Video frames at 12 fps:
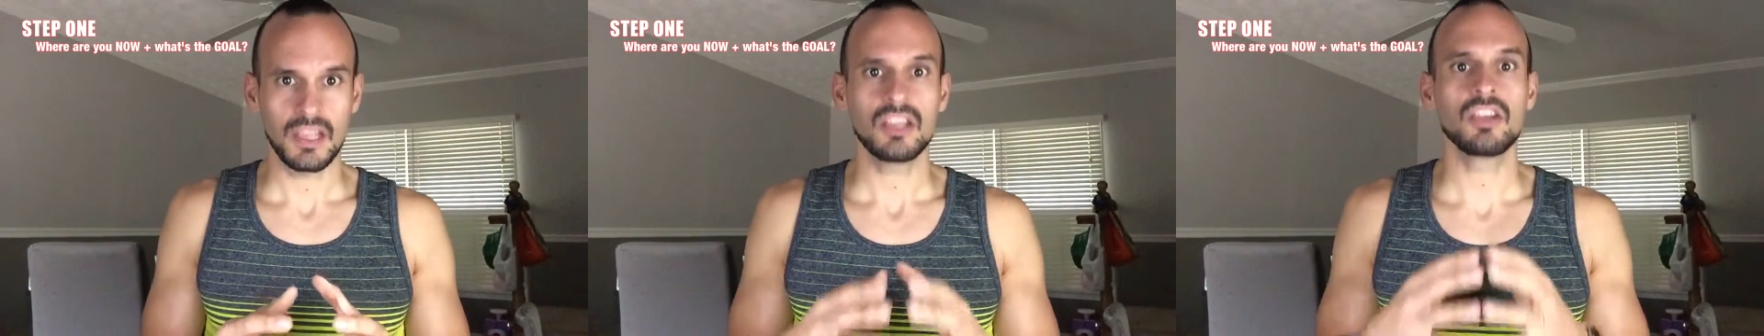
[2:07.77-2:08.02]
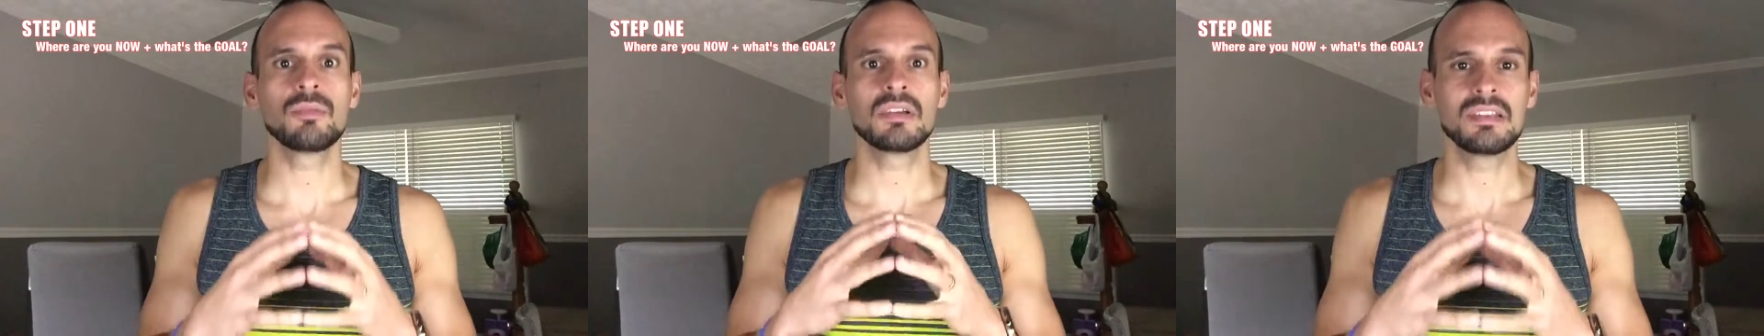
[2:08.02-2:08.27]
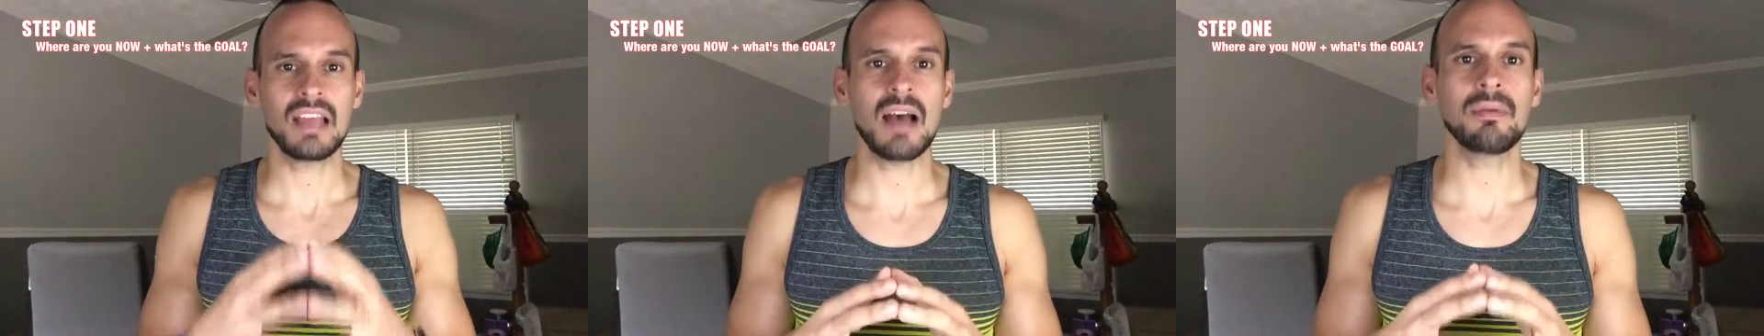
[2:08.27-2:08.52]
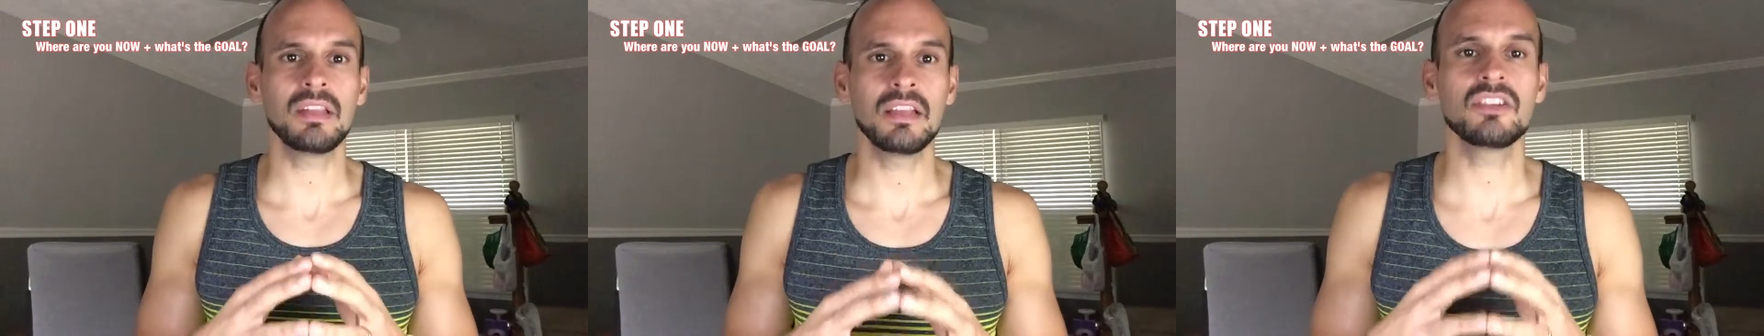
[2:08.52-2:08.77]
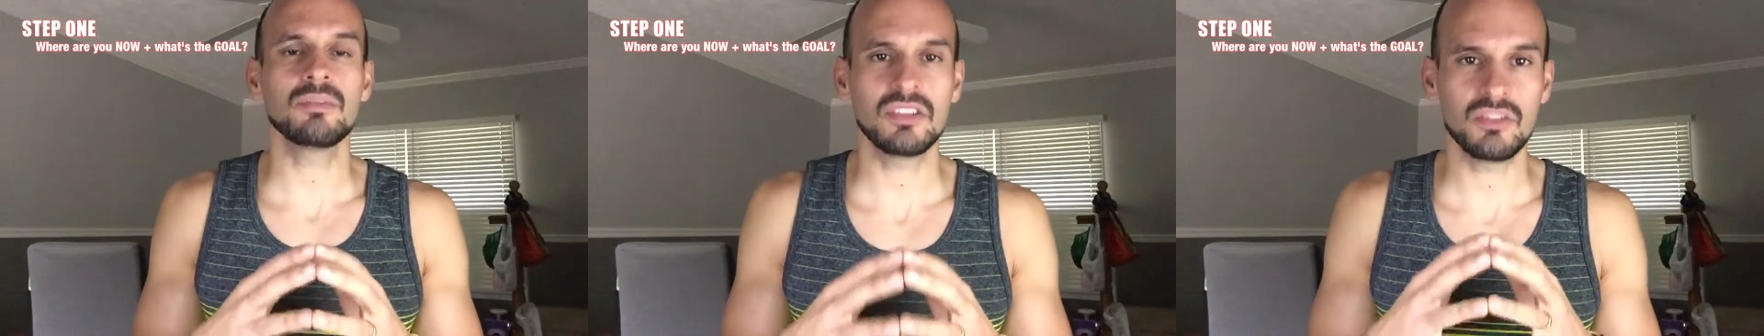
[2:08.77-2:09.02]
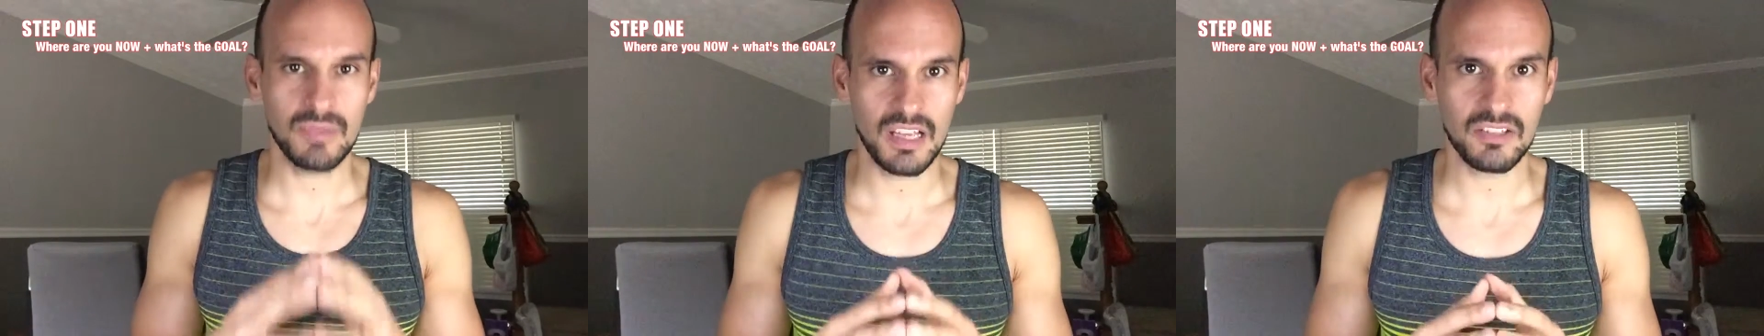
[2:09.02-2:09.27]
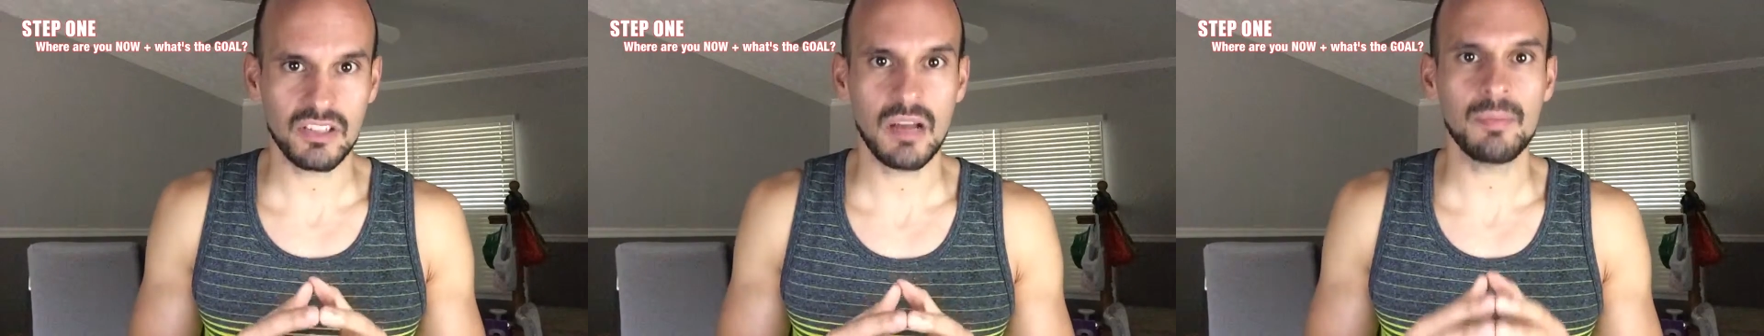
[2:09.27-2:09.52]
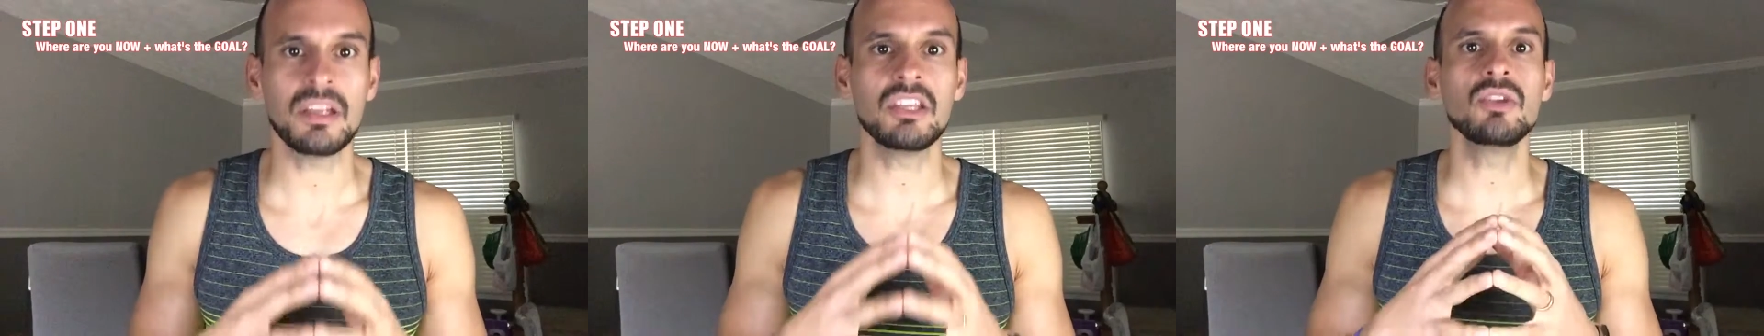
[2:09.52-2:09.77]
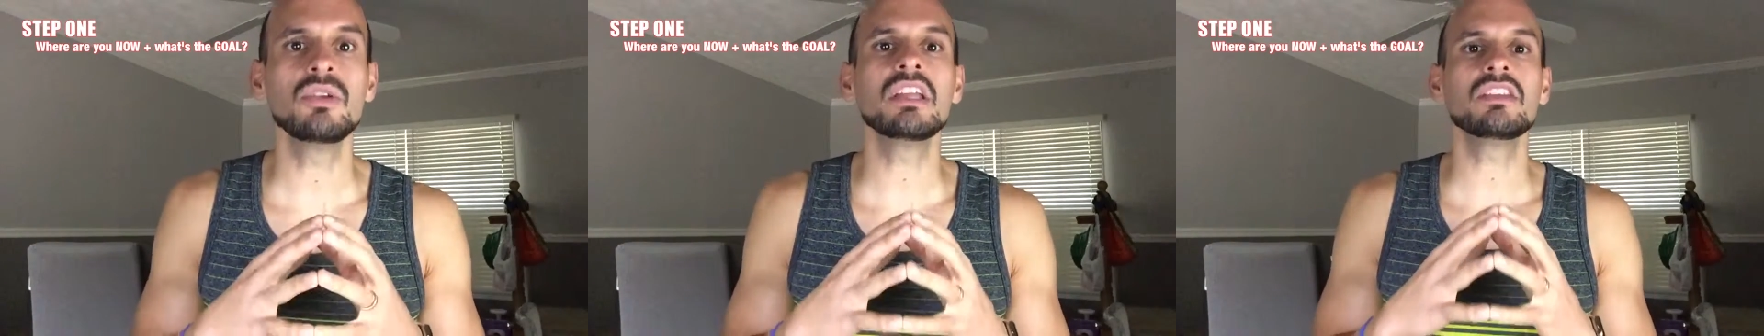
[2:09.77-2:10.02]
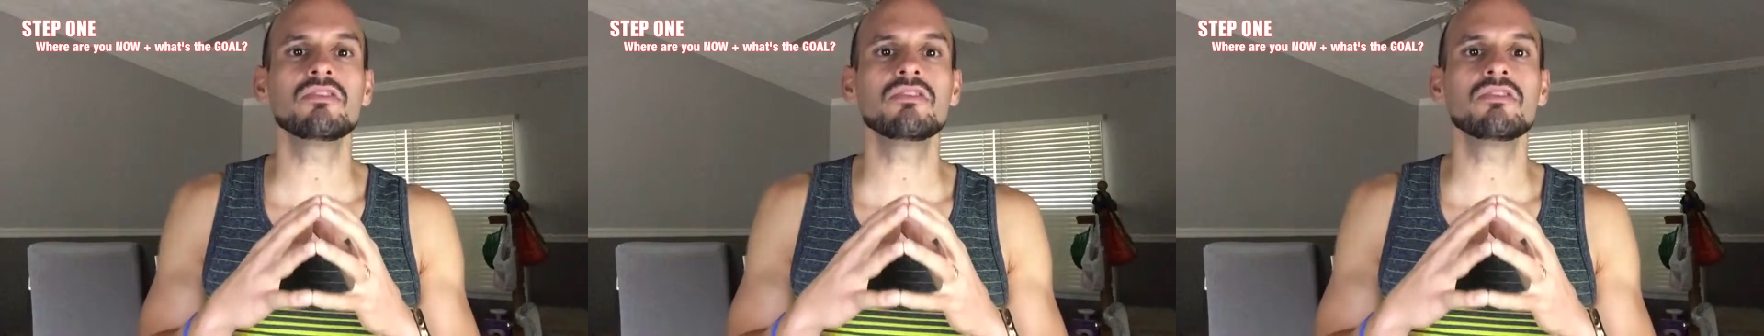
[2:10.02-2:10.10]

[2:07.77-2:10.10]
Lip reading: your metabolism is messed up and you need